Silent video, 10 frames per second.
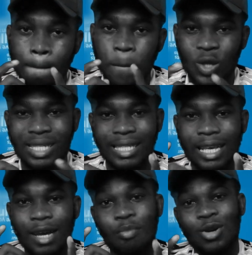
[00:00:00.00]
Port,
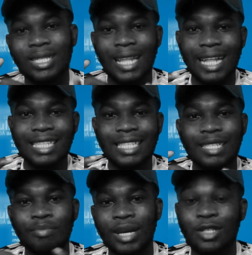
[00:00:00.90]
uh,
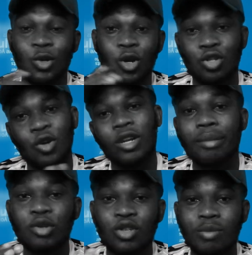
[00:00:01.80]
Portland's best donut, or
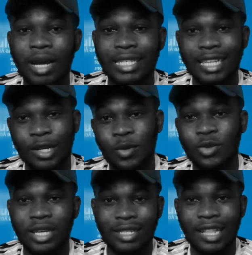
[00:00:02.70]
let me use my channel.
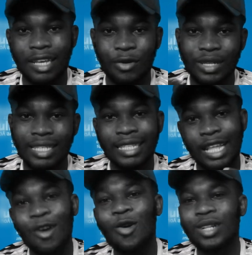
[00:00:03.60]
Yes, like creating
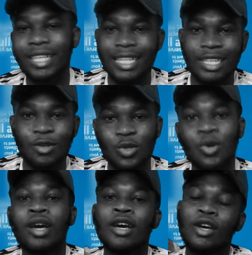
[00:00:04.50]
tech content and so
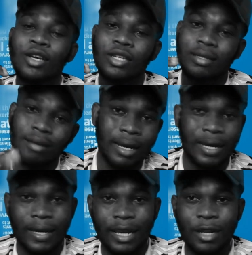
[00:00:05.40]

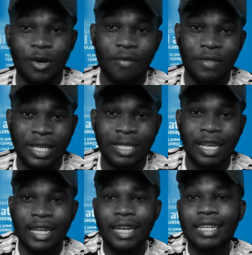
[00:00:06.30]
uh, any of this
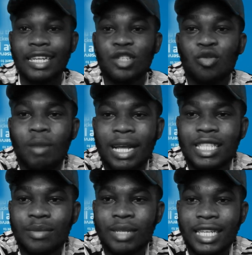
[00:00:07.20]
and then this
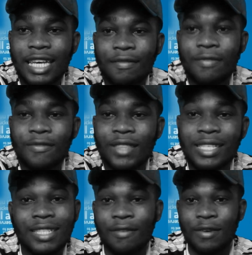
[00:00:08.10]
reminds me if
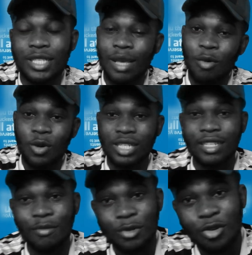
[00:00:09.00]
this is the first time i'm
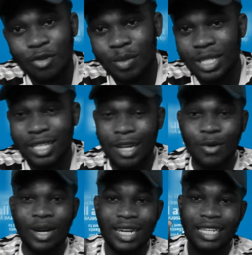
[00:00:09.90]
watching a video from this
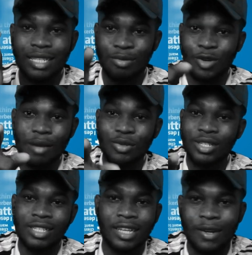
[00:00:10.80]
channel kindly subscribe to
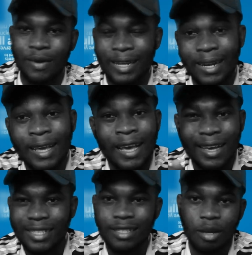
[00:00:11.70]
this channel and then
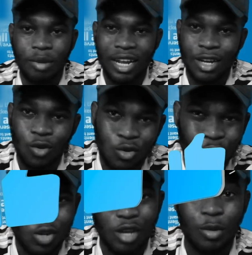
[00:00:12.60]
hit the bell icon
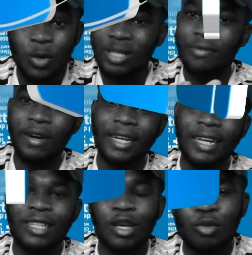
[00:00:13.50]
so that you'll be notified
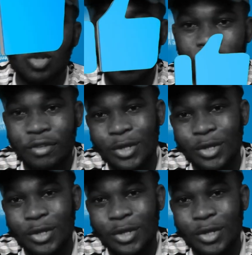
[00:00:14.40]
anytime we drop